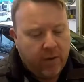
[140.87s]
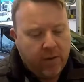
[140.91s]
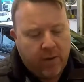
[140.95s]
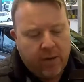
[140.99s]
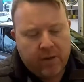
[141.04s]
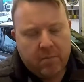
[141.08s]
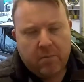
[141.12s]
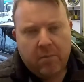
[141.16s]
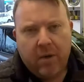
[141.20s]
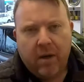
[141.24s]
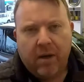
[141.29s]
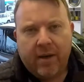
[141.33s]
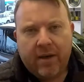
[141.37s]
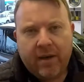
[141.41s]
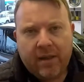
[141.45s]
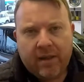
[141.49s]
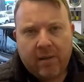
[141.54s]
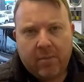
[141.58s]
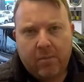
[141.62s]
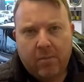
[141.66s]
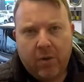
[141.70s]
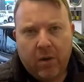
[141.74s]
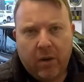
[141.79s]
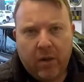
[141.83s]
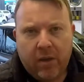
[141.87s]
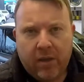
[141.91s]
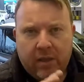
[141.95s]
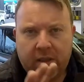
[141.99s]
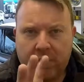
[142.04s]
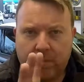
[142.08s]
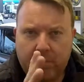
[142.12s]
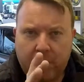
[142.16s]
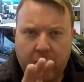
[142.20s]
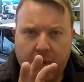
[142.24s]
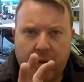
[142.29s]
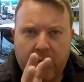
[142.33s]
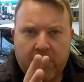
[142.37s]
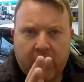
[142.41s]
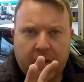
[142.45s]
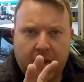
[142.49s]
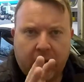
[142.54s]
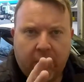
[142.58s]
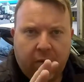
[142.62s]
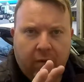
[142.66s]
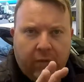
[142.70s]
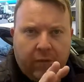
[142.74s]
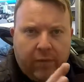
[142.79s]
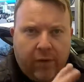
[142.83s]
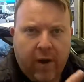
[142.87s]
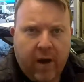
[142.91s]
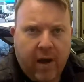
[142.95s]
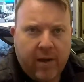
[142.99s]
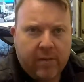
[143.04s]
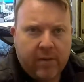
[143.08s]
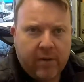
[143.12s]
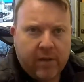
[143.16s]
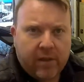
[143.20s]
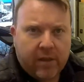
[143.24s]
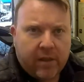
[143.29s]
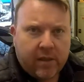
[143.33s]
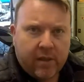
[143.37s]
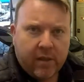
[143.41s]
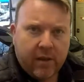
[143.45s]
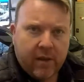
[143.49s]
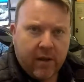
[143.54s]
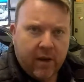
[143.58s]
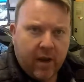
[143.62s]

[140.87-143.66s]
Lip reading: there's millions and millions and millions of little fibers,